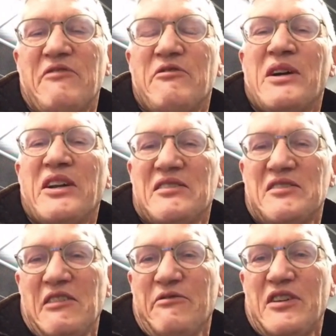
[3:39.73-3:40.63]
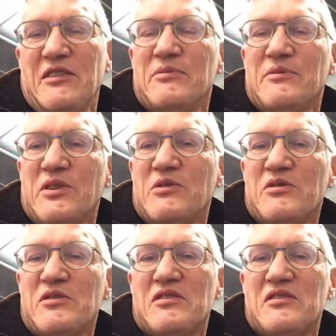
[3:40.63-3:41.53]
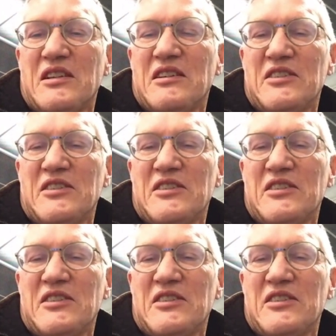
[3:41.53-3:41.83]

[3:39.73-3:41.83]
everybody has self-doubt because,